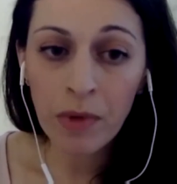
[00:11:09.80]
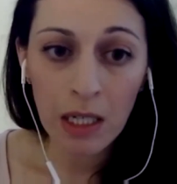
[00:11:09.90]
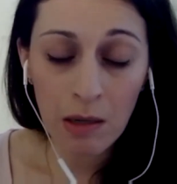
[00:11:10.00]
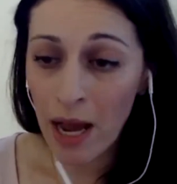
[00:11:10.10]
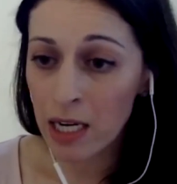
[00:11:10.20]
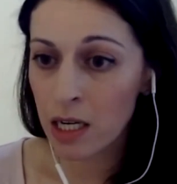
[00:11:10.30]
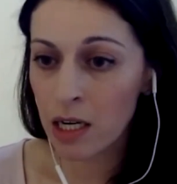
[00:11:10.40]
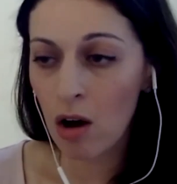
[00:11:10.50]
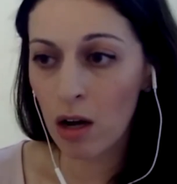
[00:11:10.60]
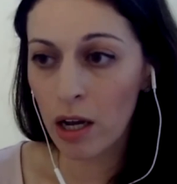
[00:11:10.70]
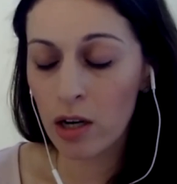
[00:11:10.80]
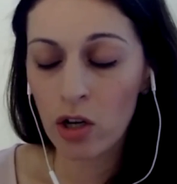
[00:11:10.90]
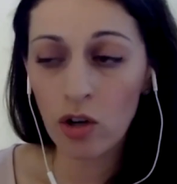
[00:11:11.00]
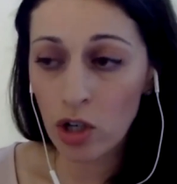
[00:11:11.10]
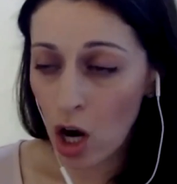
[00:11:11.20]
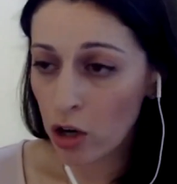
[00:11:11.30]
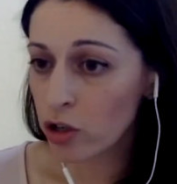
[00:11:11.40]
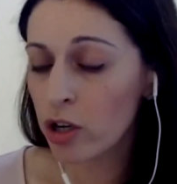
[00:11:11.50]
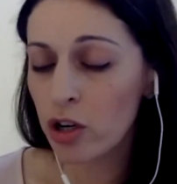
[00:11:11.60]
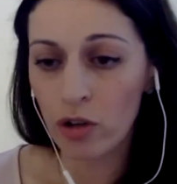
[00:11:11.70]
Depending on your
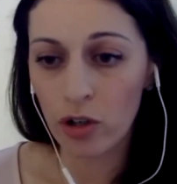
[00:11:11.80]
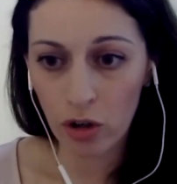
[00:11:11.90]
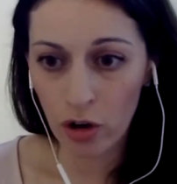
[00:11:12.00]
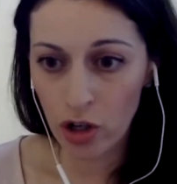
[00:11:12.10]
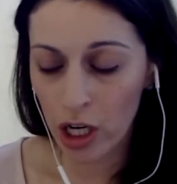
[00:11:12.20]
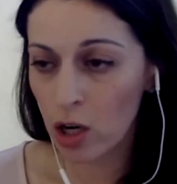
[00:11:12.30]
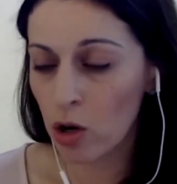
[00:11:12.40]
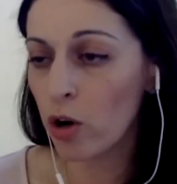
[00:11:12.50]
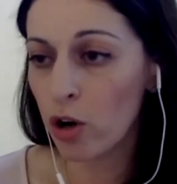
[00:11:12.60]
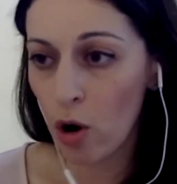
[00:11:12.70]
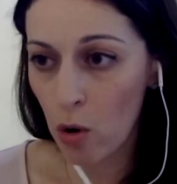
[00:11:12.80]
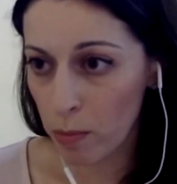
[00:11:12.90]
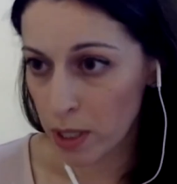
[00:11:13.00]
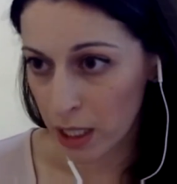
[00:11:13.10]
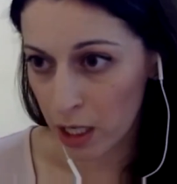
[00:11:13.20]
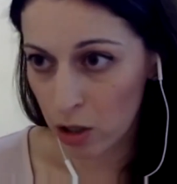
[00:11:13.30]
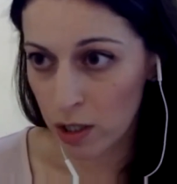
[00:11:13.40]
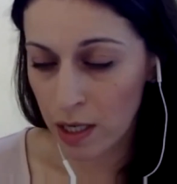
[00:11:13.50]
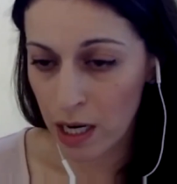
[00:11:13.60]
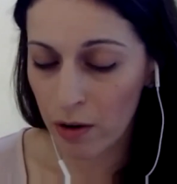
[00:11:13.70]
doctor, your surgeon, or your own particular
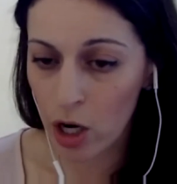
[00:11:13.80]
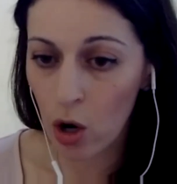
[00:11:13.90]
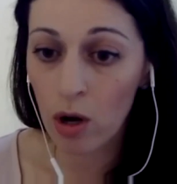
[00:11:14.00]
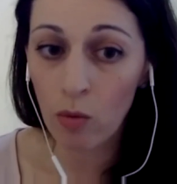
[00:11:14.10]
scenario,